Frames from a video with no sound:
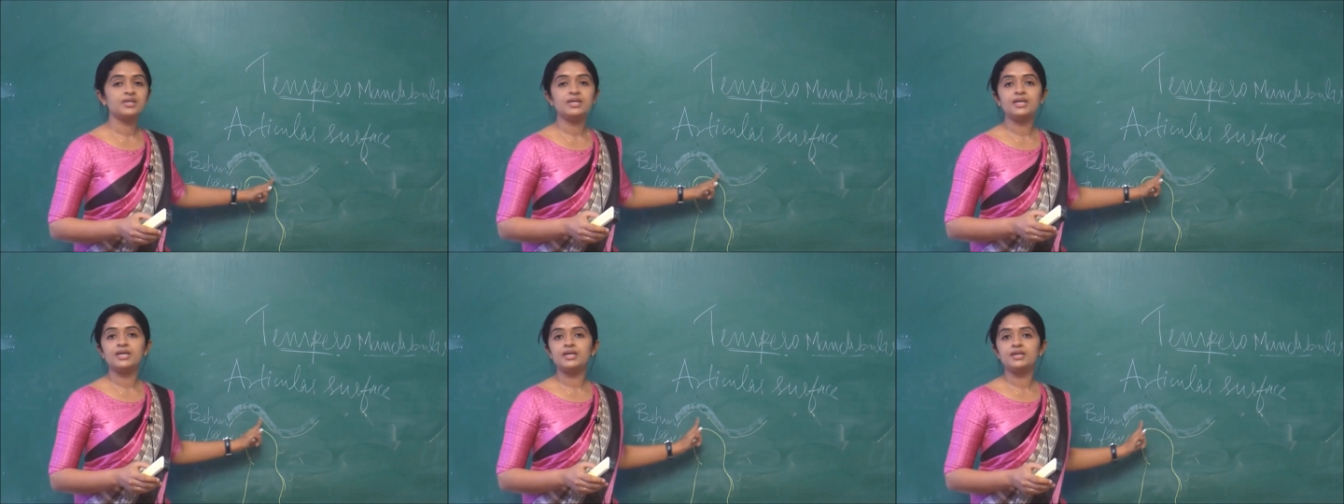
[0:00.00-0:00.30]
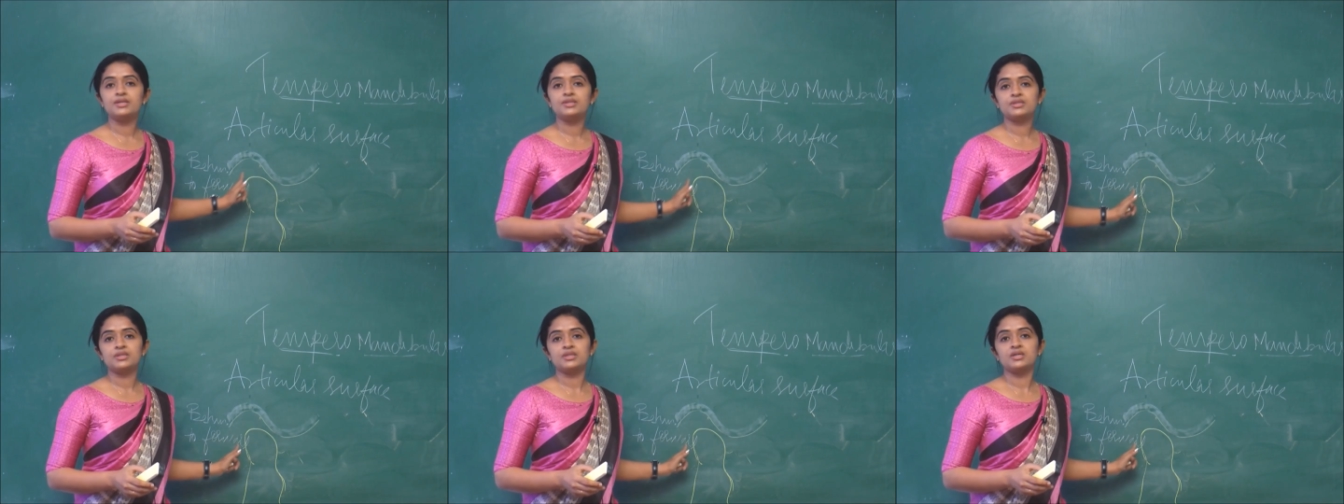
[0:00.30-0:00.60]

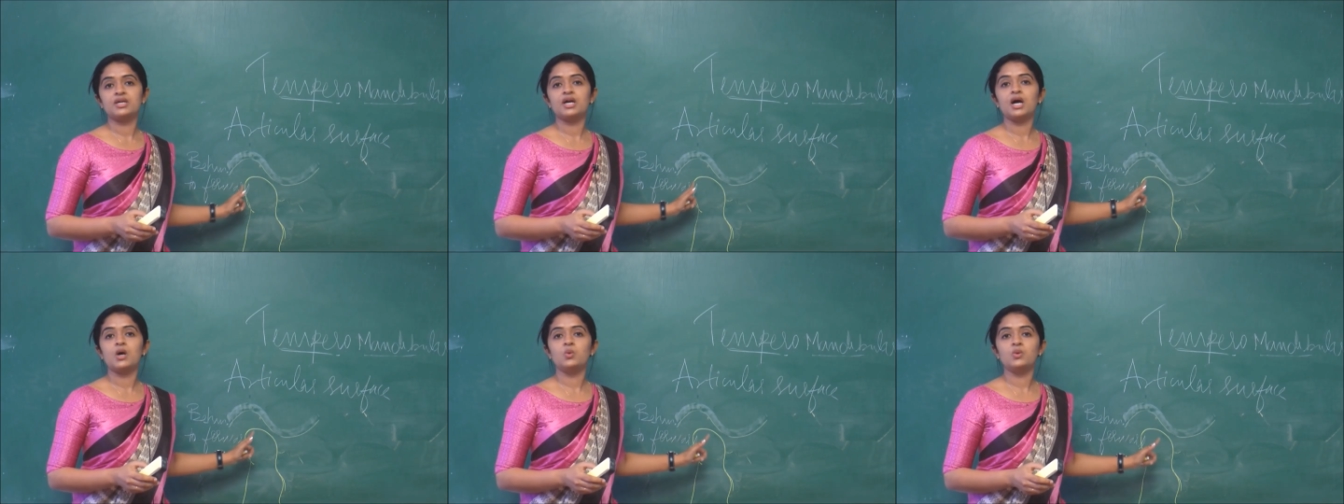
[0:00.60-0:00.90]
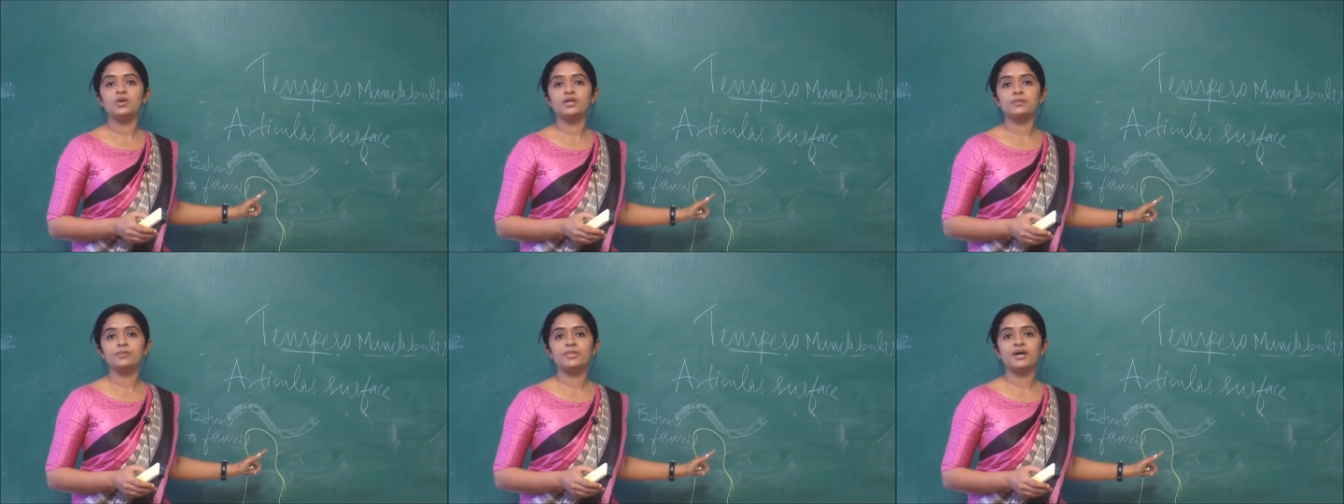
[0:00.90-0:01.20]
is
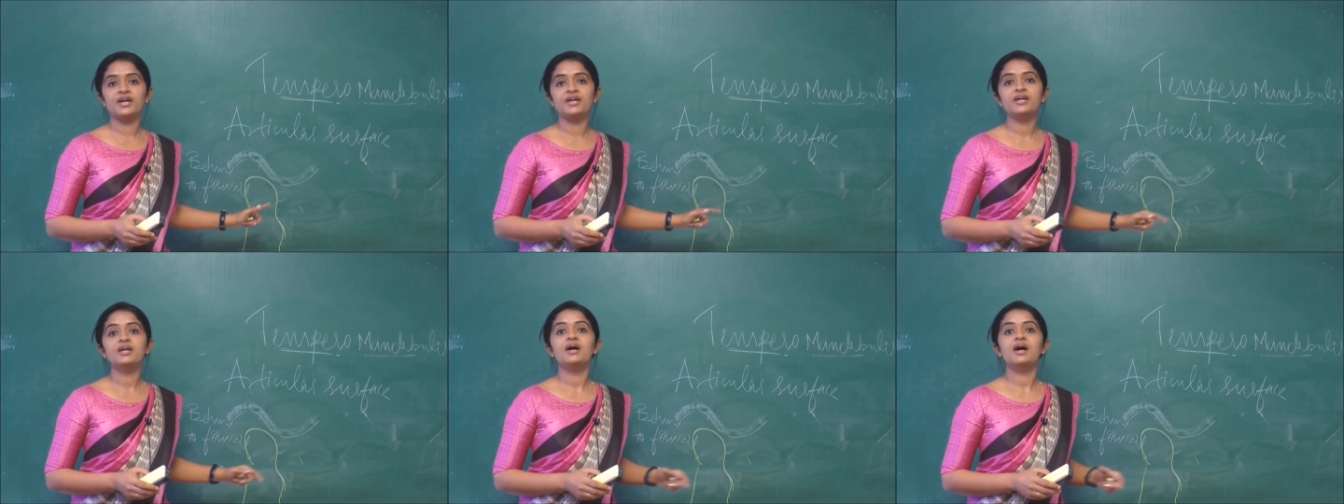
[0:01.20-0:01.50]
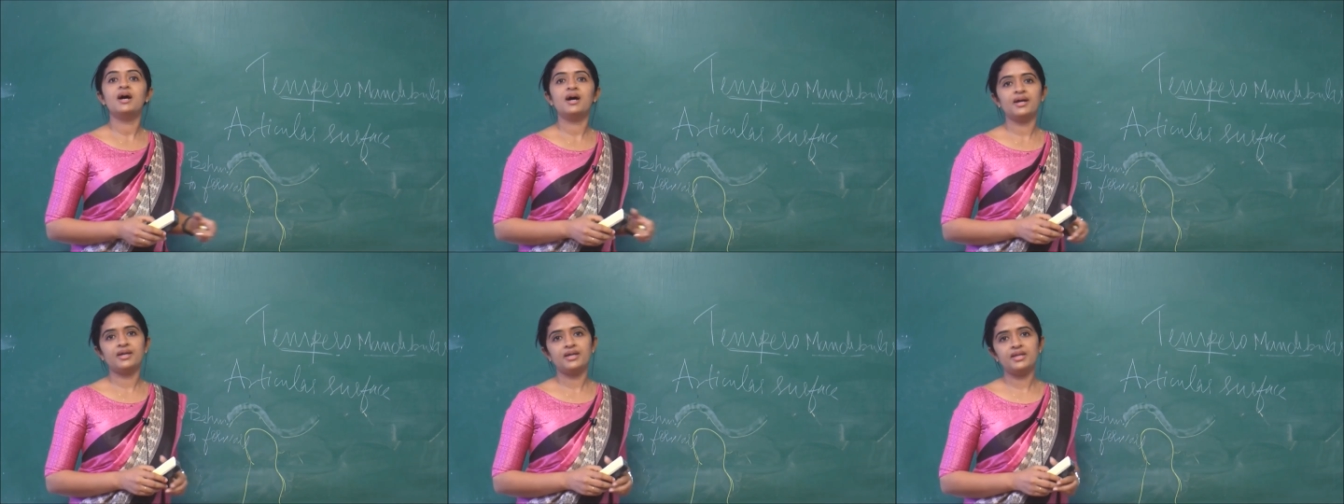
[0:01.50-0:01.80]
covered by
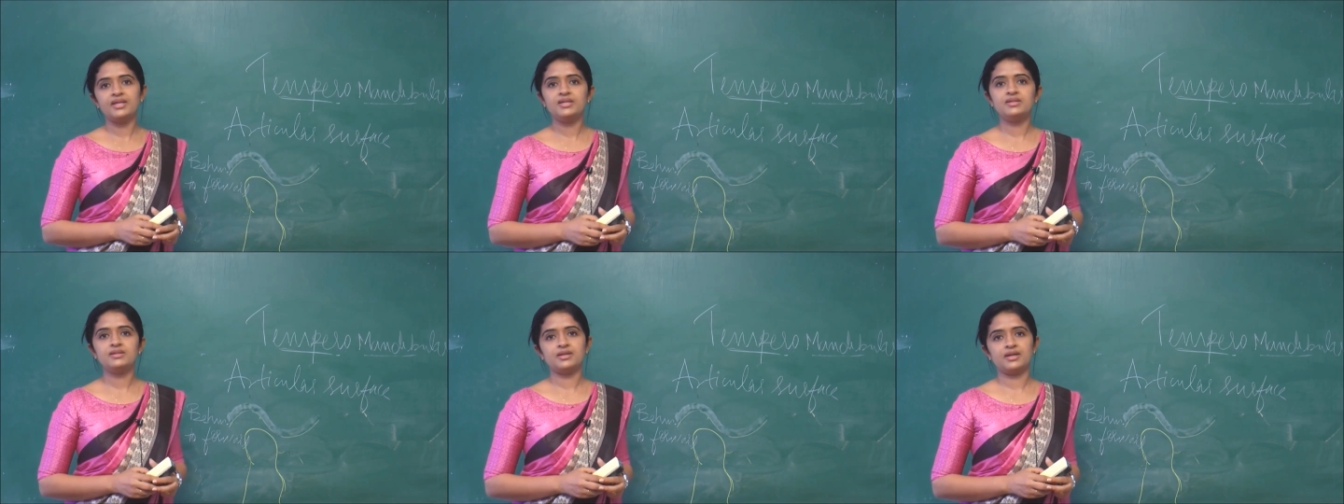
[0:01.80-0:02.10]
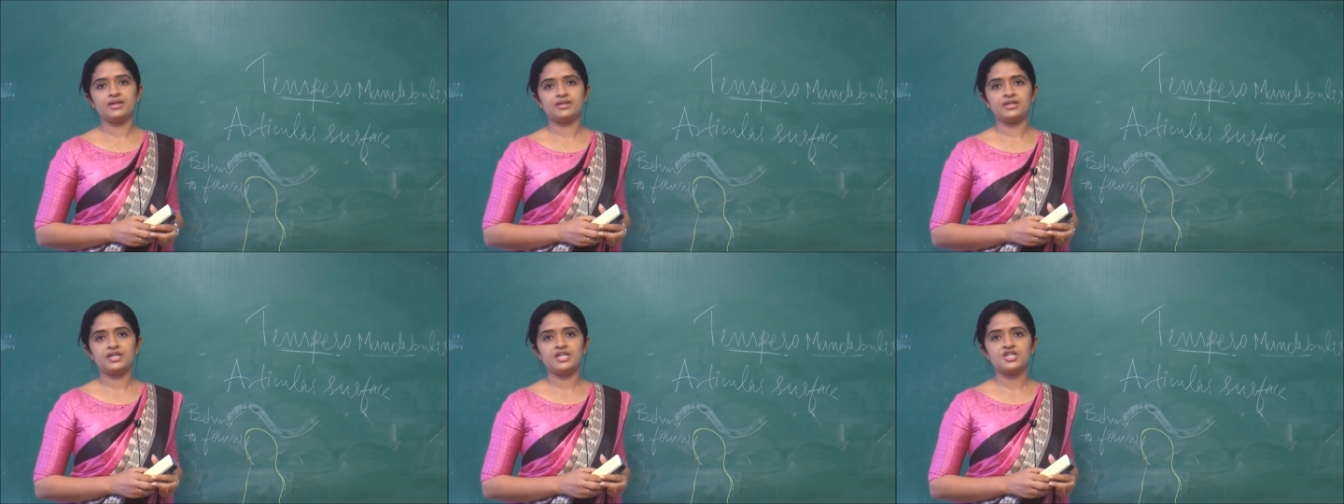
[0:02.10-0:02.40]
hyaline
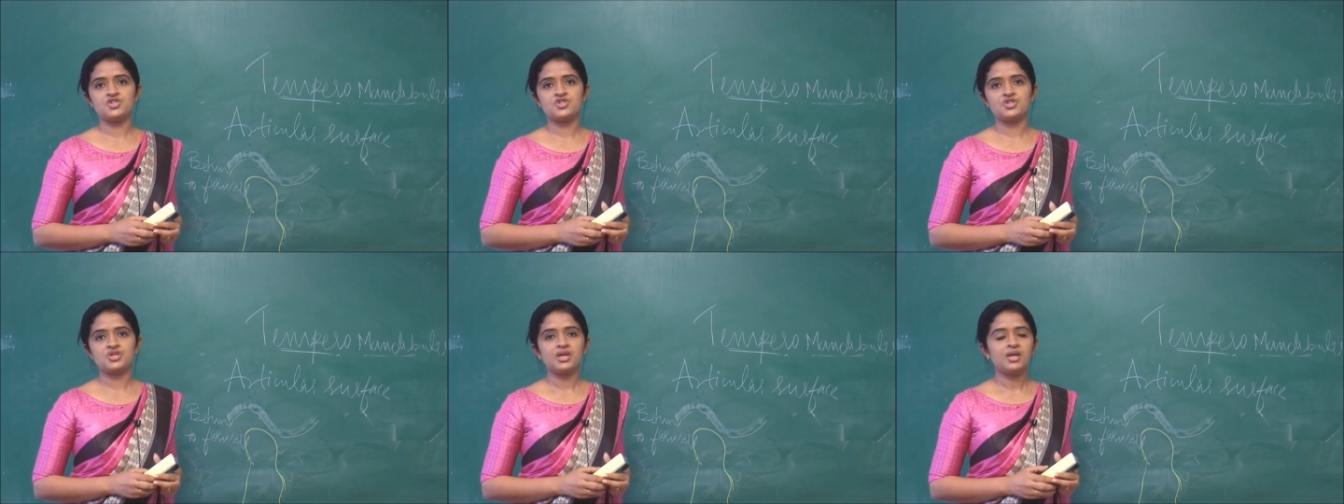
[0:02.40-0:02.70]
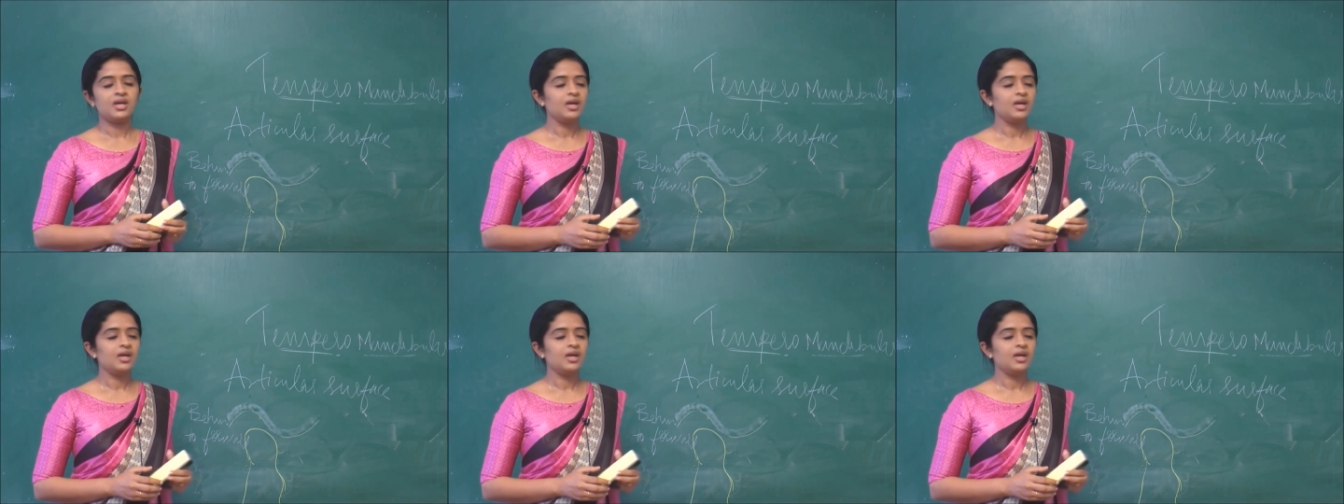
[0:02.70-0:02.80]
cartilage.